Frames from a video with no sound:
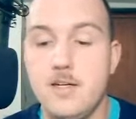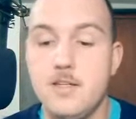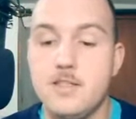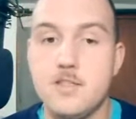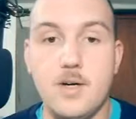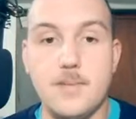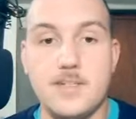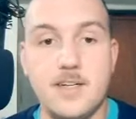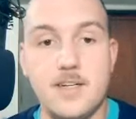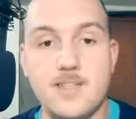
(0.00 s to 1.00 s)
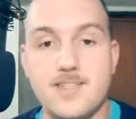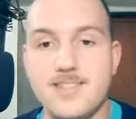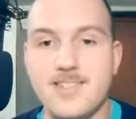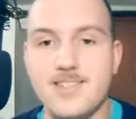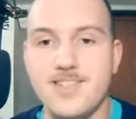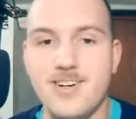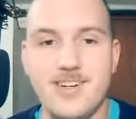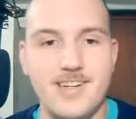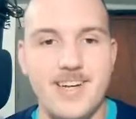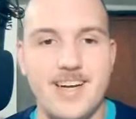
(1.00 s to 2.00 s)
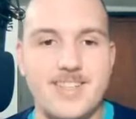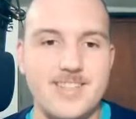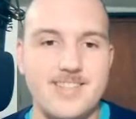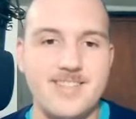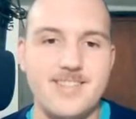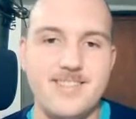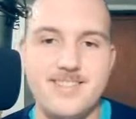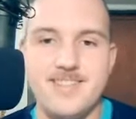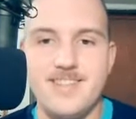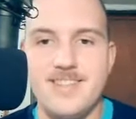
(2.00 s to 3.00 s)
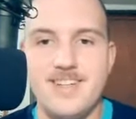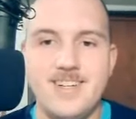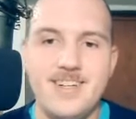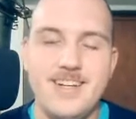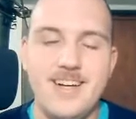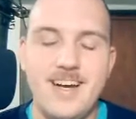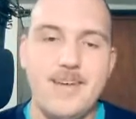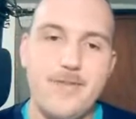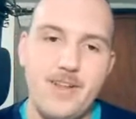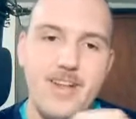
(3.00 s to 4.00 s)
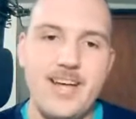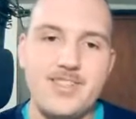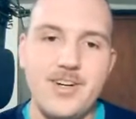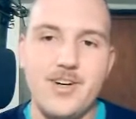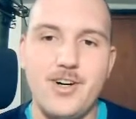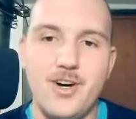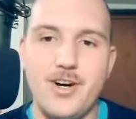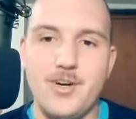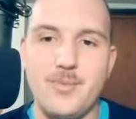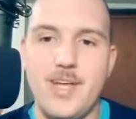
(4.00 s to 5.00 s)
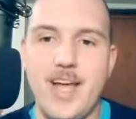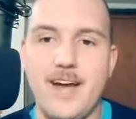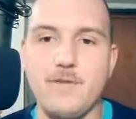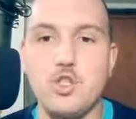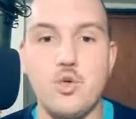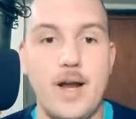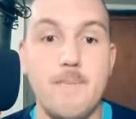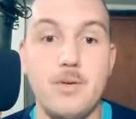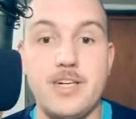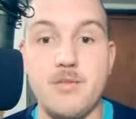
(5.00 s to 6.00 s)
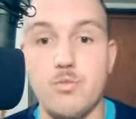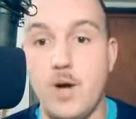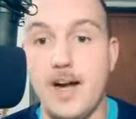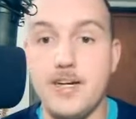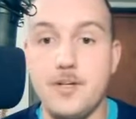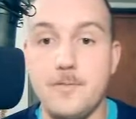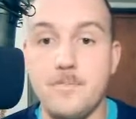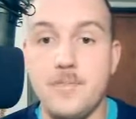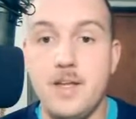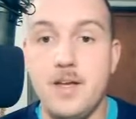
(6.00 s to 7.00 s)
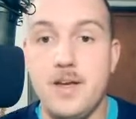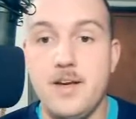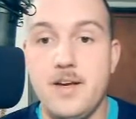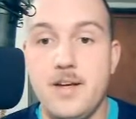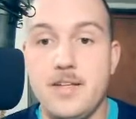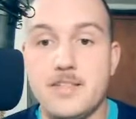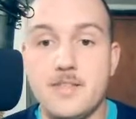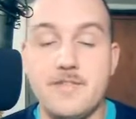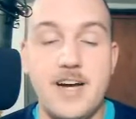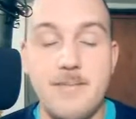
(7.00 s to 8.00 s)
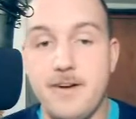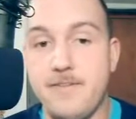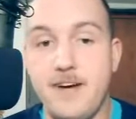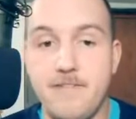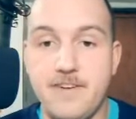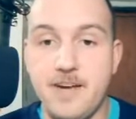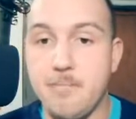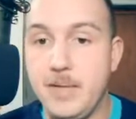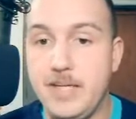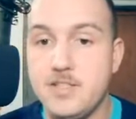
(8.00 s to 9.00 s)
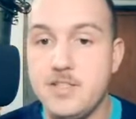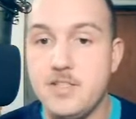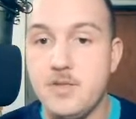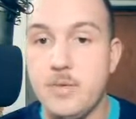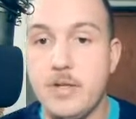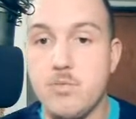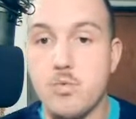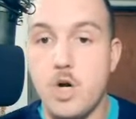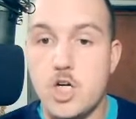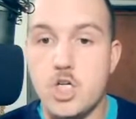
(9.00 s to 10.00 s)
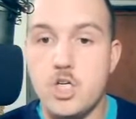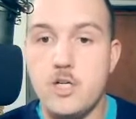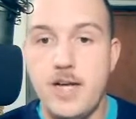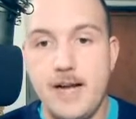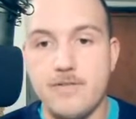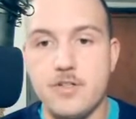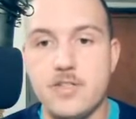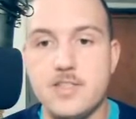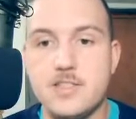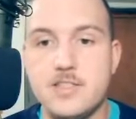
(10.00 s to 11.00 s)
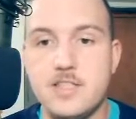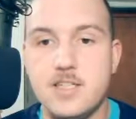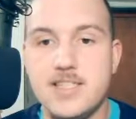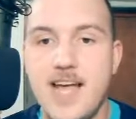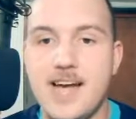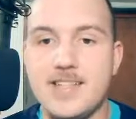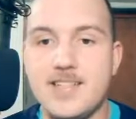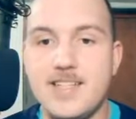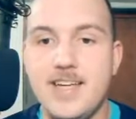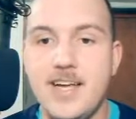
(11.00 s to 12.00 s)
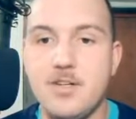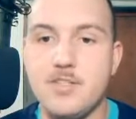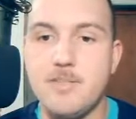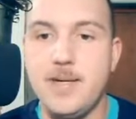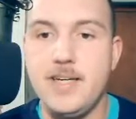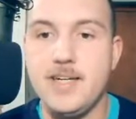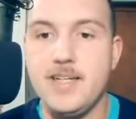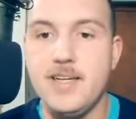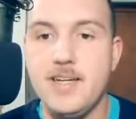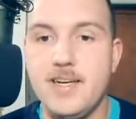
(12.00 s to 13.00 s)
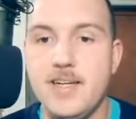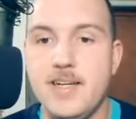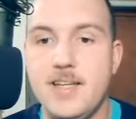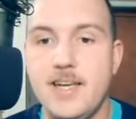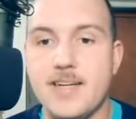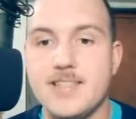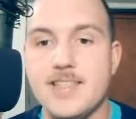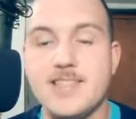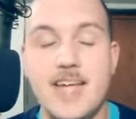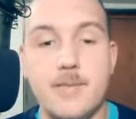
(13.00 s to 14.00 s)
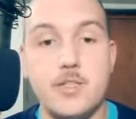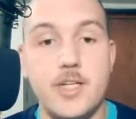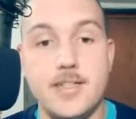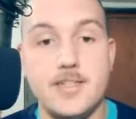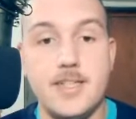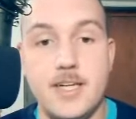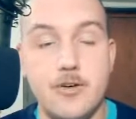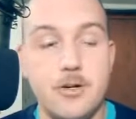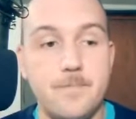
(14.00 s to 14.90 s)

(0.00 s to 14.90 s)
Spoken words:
so I'm excited to see this card in action. And for the last Hunter card, we have Trampling Rhino. He's a 5-mana 5/5 beast with Rush. After this attacks and kills a minion, the excess damage hits the hero.